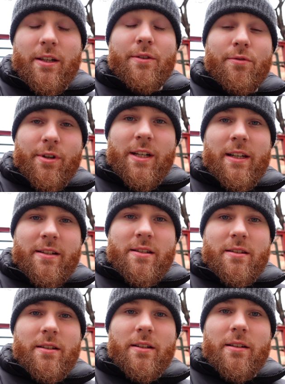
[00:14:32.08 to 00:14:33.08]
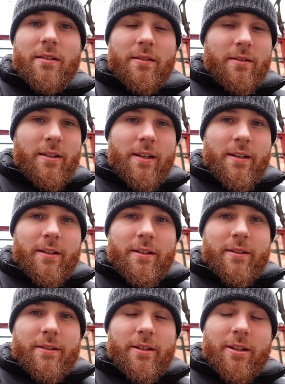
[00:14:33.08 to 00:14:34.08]
realistic.
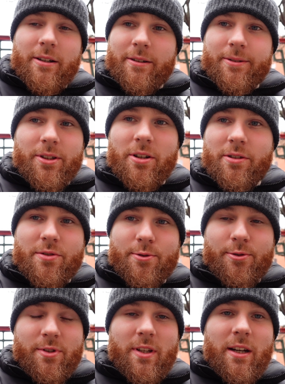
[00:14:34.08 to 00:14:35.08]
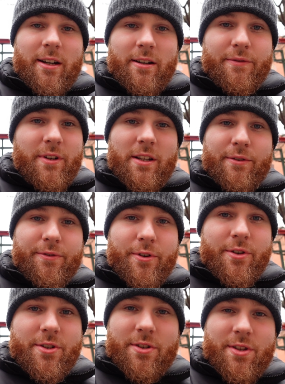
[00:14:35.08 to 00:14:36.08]
Can't talk today. I think the
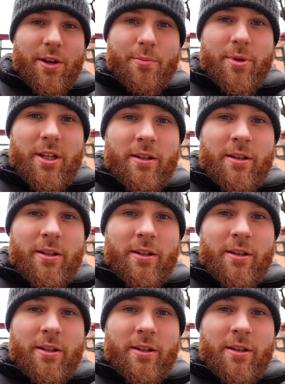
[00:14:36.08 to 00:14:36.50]
food's just done me